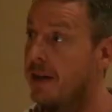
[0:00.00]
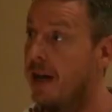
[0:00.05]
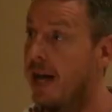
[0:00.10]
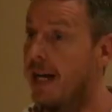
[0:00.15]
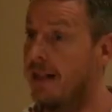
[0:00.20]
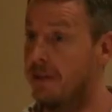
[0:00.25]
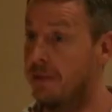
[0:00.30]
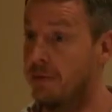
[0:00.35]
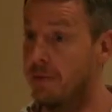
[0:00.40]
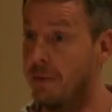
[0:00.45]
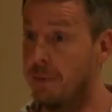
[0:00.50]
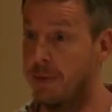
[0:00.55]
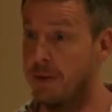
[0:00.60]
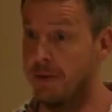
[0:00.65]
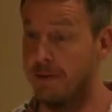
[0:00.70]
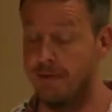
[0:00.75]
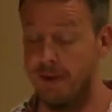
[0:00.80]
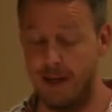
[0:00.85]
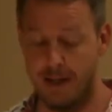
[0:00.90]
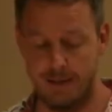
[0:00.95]
has a ripple
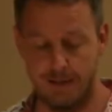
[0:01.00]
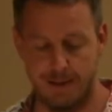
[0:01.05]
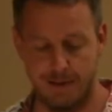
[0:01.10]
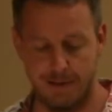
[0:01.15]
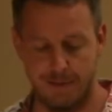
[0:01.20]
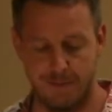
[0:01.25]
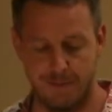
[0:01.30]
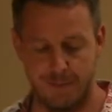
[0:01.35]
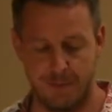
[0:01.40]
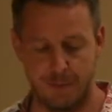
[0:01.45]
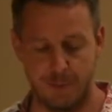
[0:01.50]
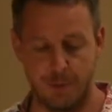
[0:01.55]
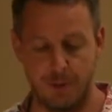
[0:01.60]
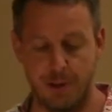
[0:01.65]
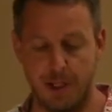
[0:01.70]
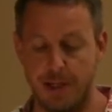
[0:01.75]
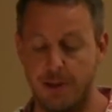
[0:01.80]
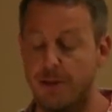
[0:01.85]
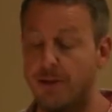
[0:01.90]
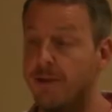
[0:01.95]
effect.
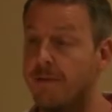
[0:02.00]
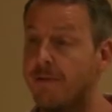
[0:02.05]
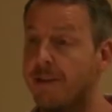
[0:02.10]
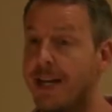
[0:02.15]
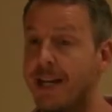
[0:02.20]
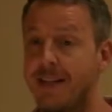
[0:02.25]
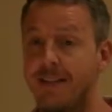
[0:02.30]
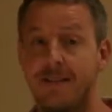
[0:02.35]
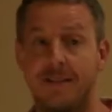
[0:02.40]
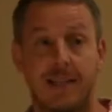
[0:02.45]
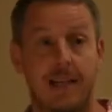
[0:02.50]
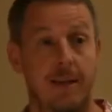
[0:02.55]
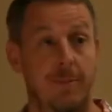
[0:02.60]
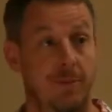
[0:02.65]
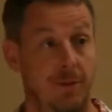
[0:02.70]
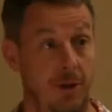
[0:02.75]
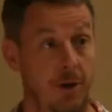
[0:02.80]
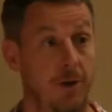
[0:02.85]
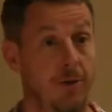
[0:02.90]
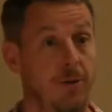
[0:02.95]
Regenerative
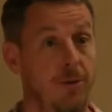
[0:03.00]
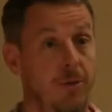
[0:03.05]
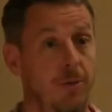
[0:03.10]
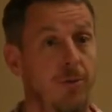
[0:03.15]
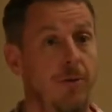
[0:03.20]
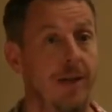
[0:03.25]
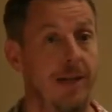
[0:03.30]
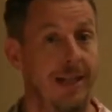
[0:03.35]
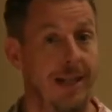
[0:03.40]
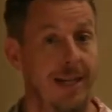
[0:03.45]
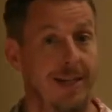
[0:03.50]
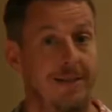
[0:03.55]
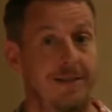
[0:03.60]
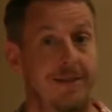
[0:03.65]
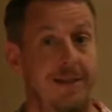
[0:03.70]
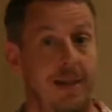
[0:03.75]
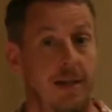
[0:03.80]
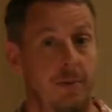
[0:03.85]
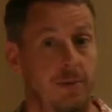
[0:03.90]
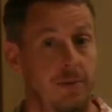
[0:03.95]
landscapes are truly
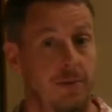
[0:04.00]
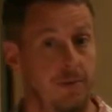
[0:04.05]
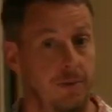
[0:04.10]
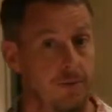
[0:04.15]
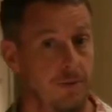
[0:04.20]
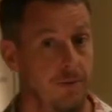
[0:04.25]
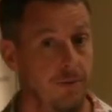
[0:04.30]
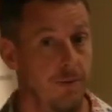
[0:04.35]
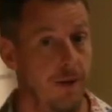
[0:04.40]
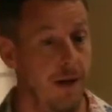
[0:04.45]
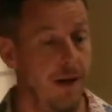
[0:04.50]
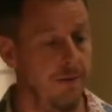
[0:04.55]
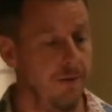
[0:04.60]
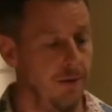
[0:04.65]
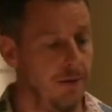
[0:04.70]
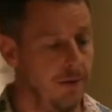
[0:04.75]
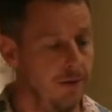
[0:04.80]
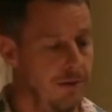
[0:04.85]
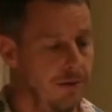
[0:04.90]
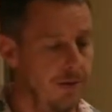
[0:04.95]
landscapes for
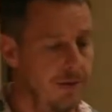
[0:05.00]
survival.